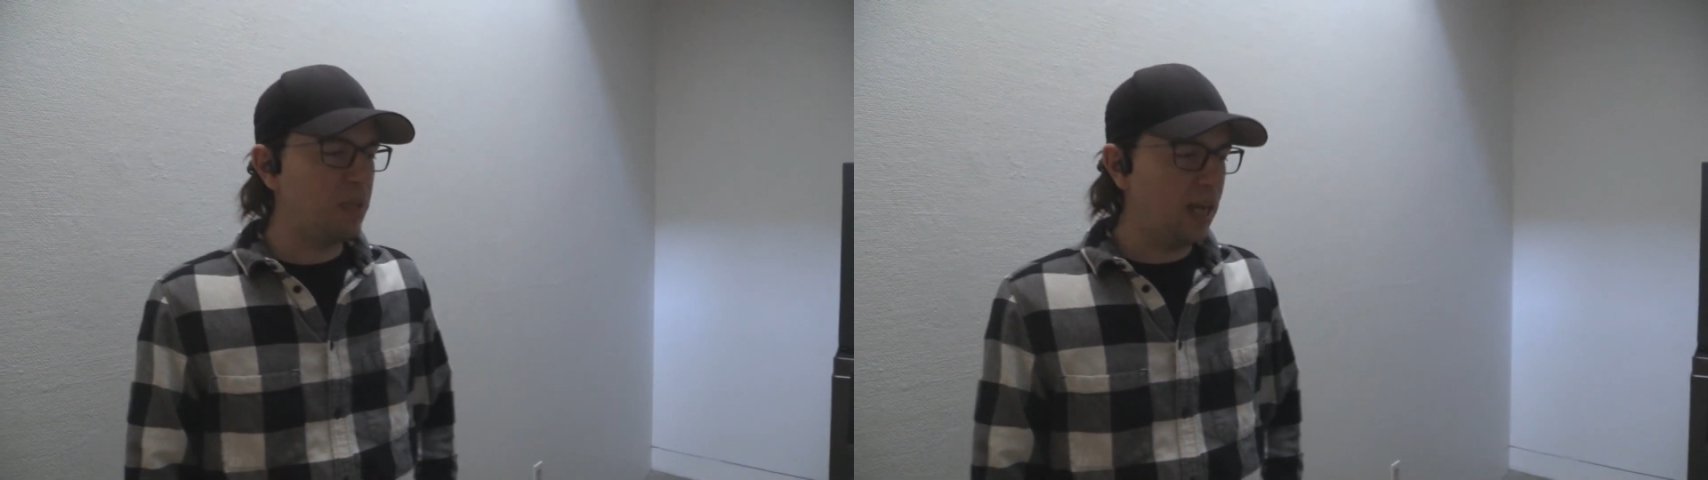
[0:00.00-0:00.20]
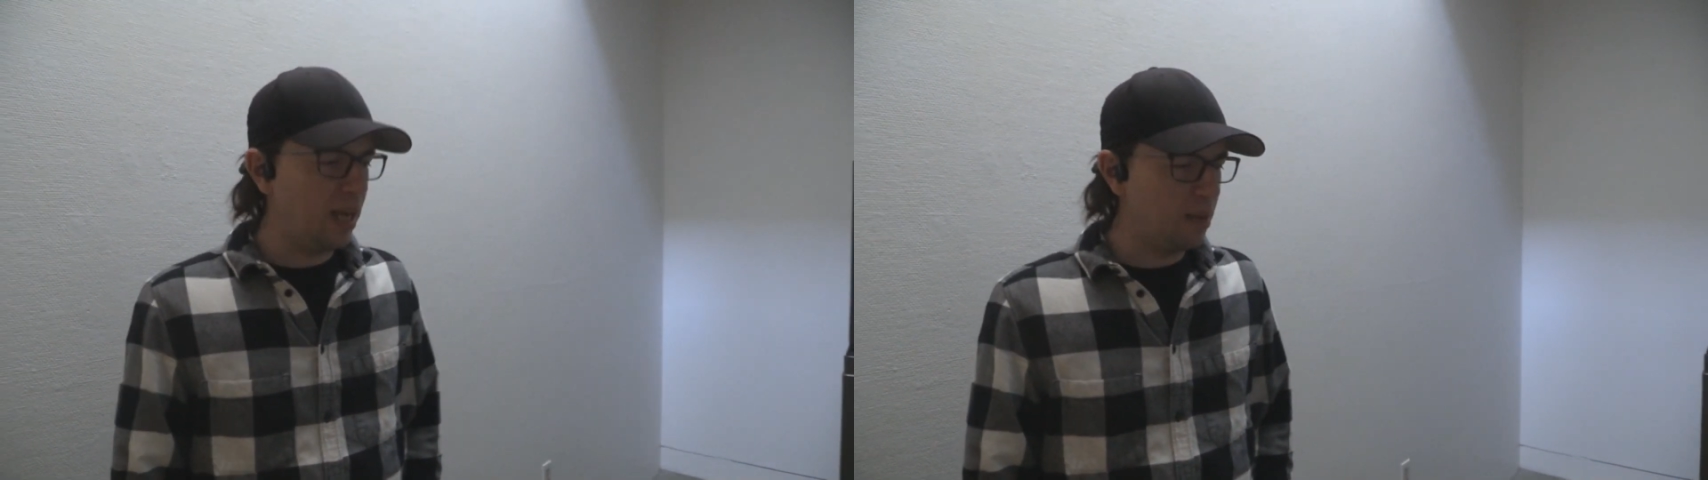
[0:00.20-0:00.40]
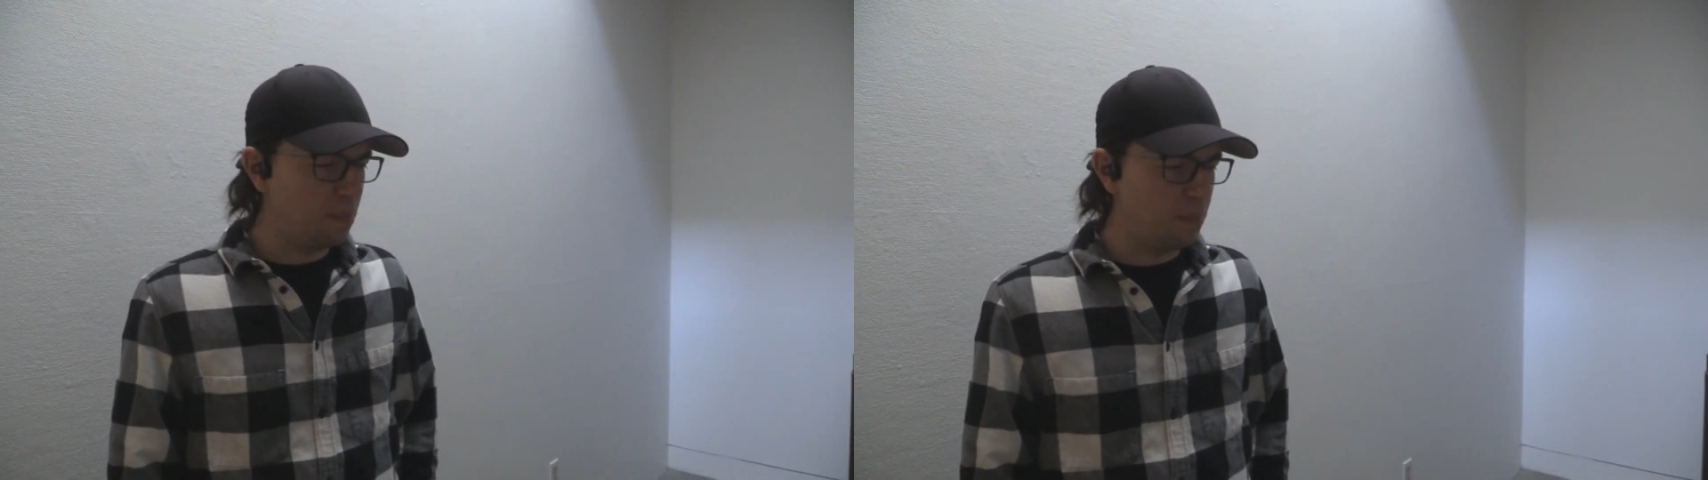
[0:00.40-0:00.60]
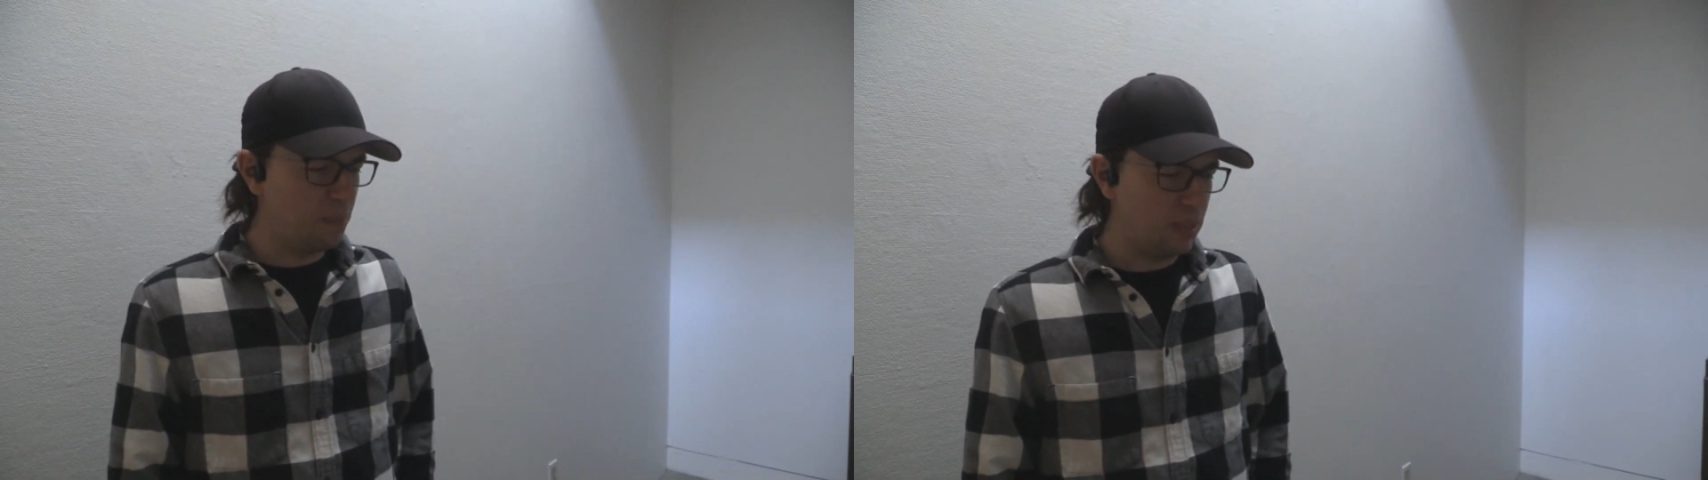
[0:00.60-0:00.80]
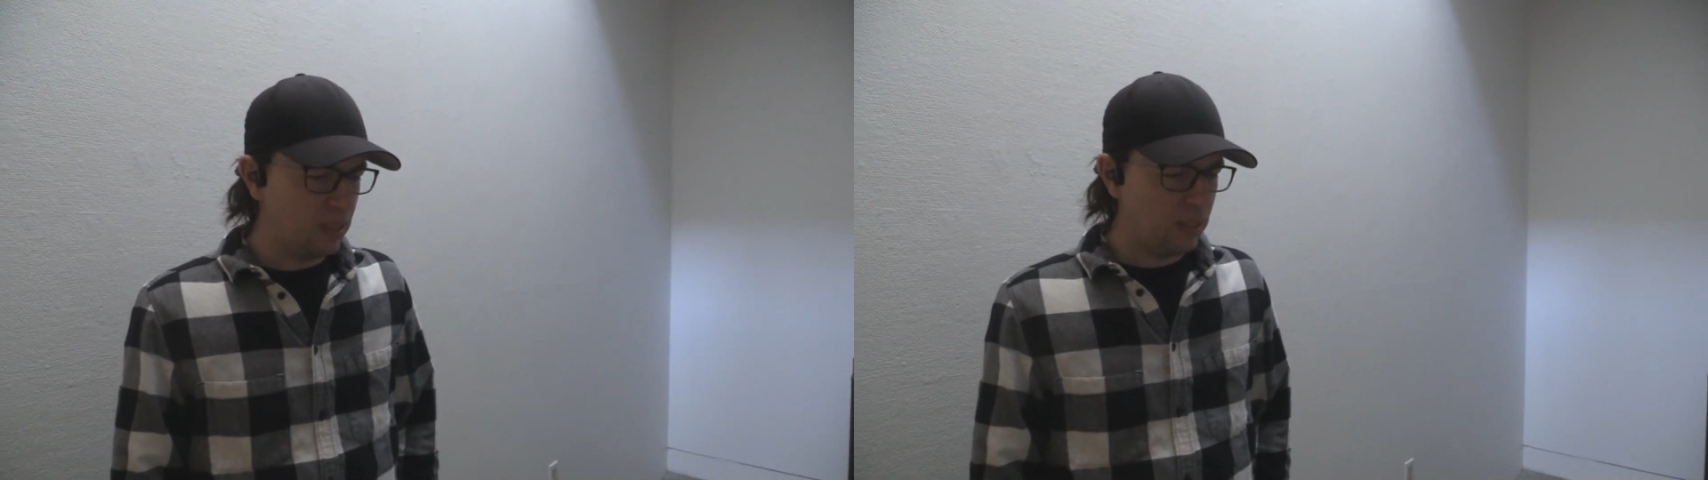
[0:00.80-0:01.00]
became
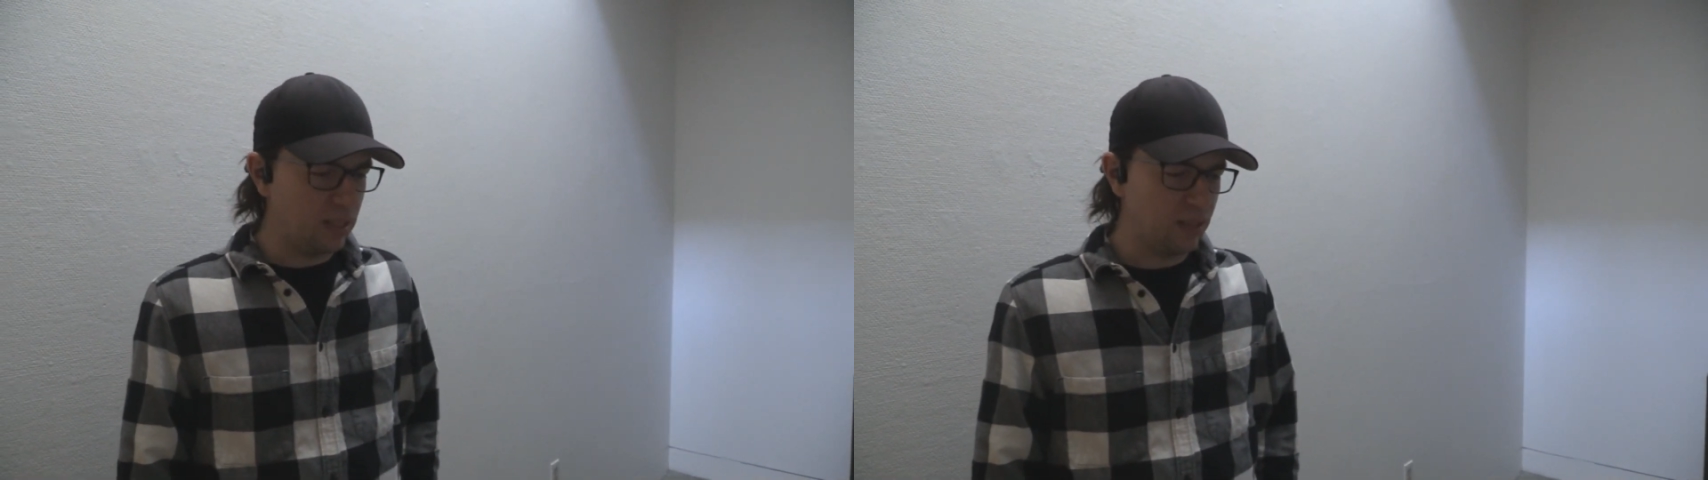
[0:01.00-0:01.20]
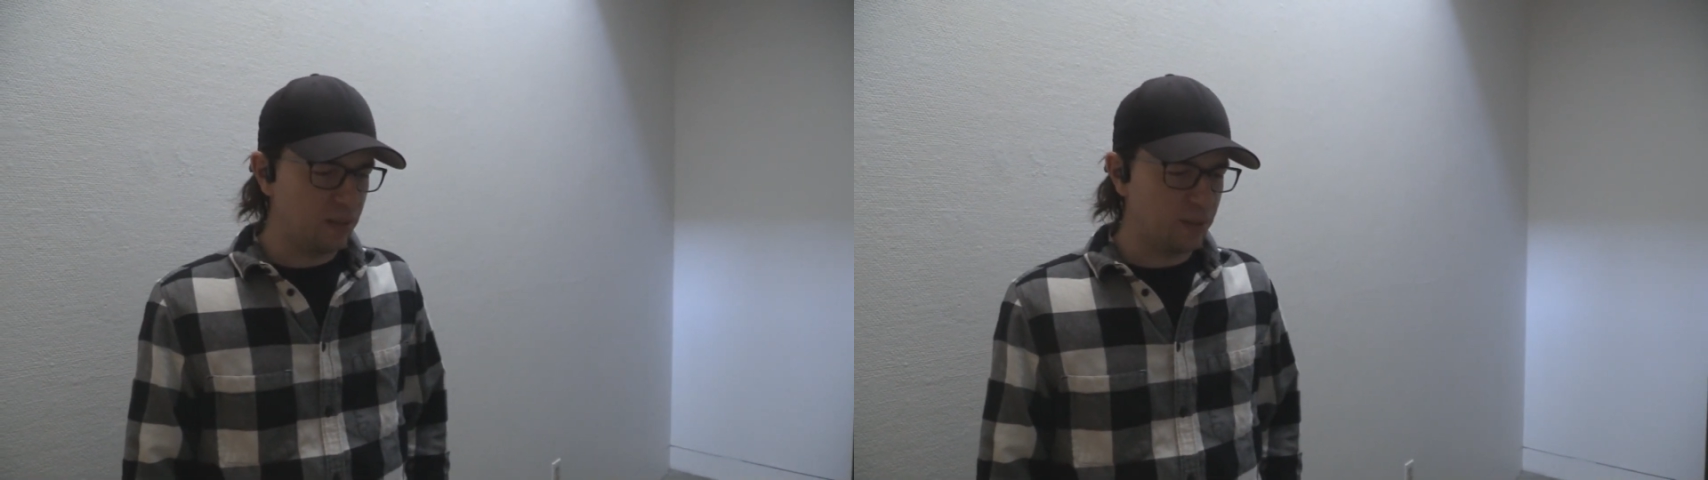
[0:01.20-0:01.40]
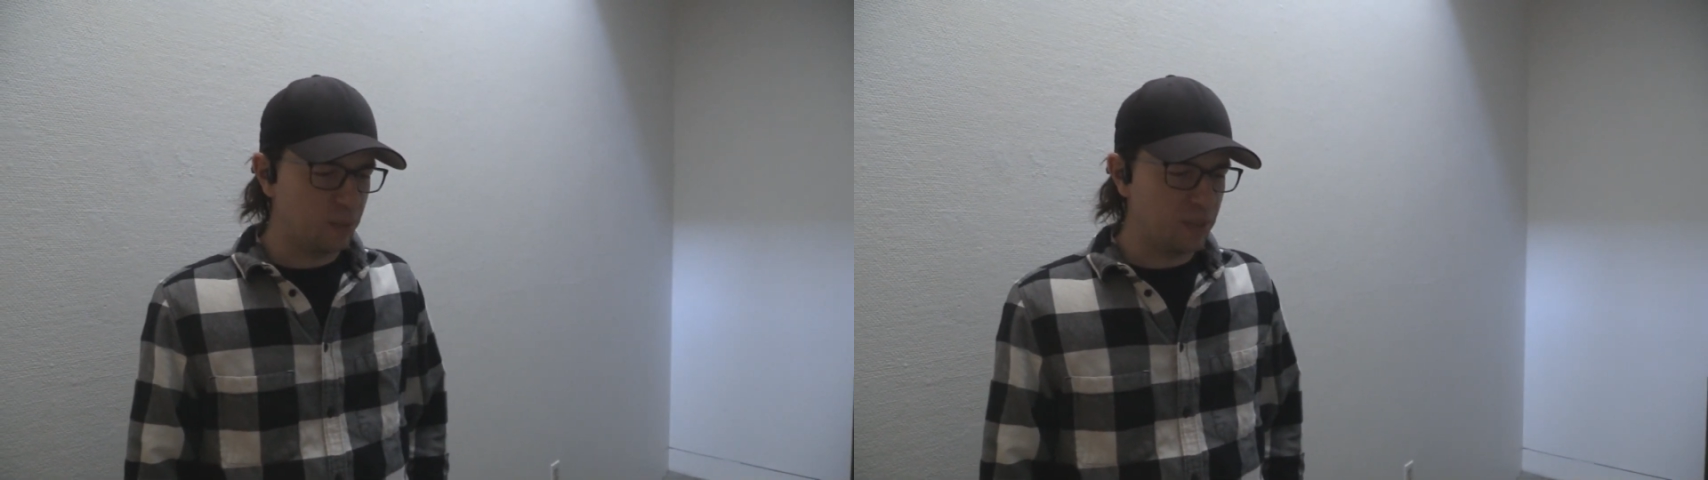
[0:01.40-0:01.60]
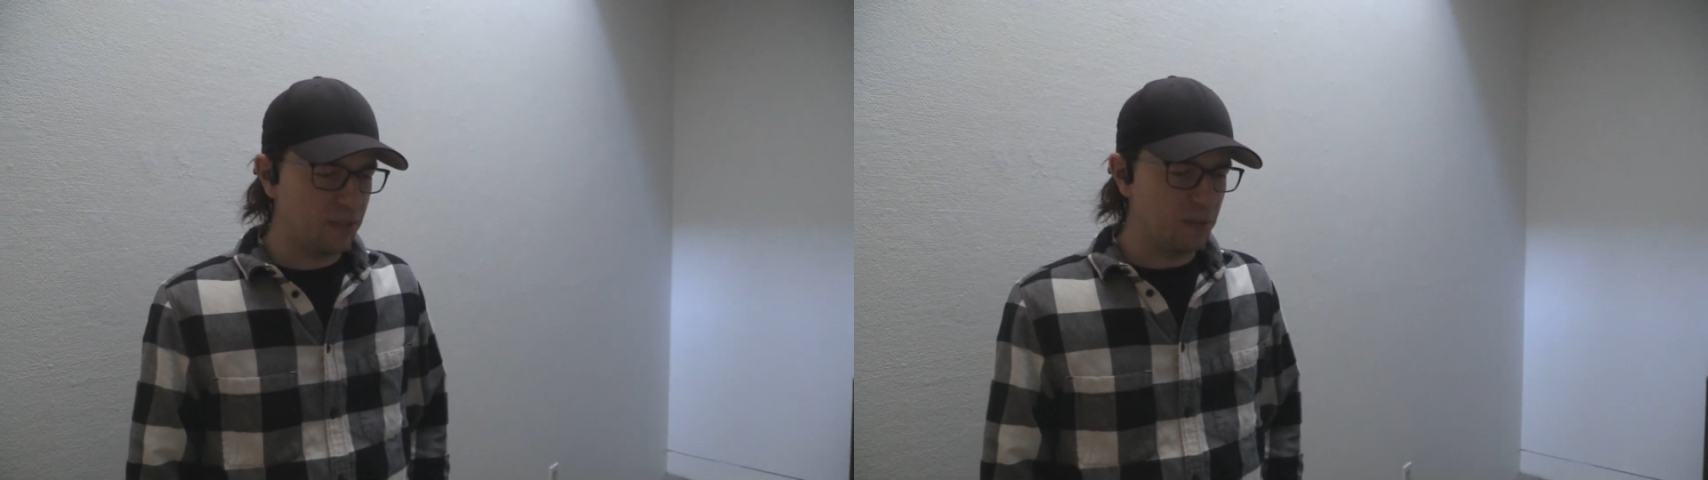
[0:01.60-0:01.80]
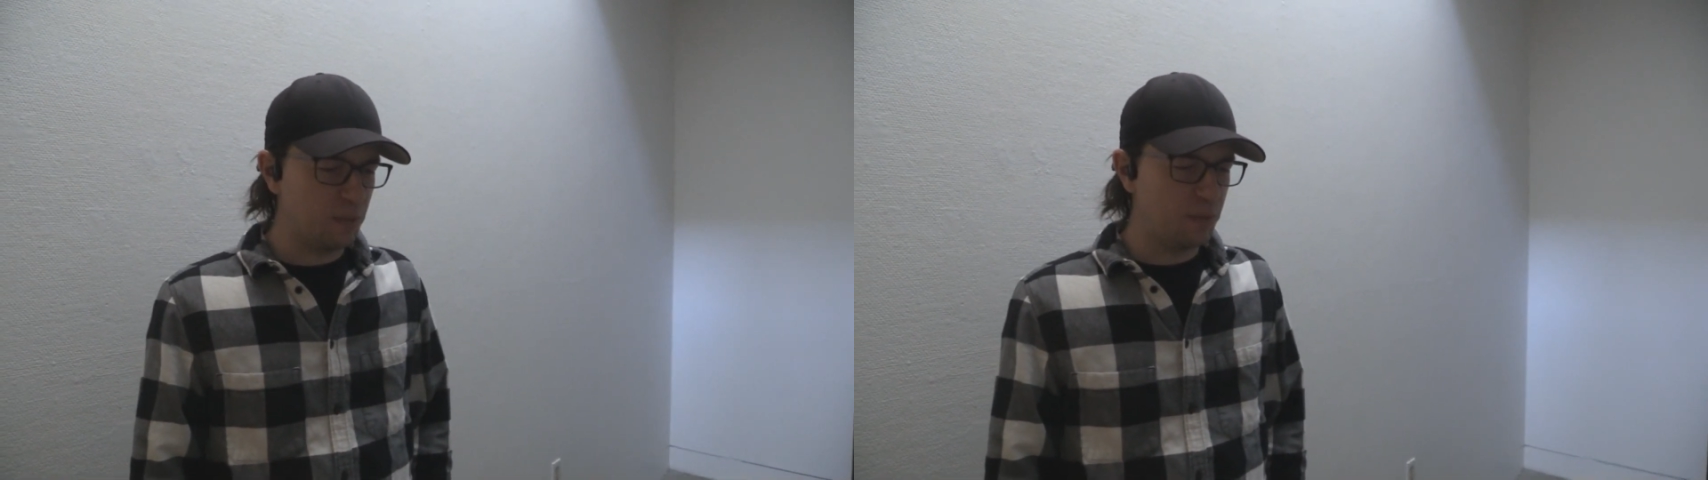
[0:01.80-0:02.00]
a little
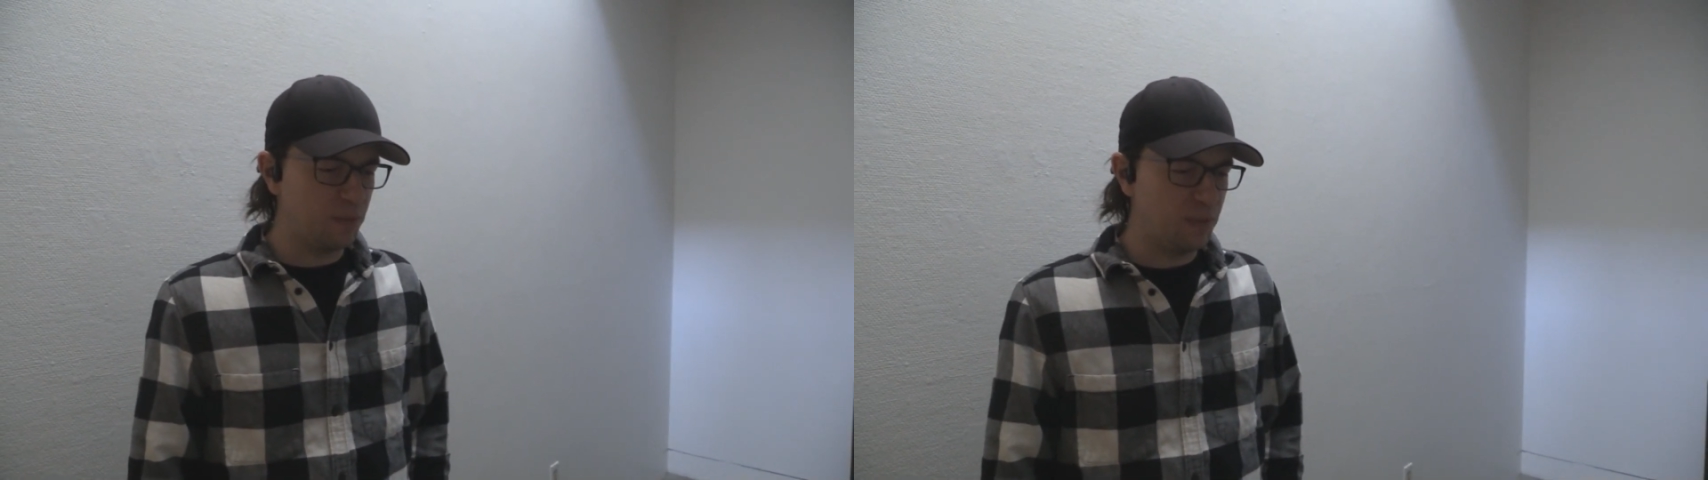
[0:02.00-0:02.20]
bit of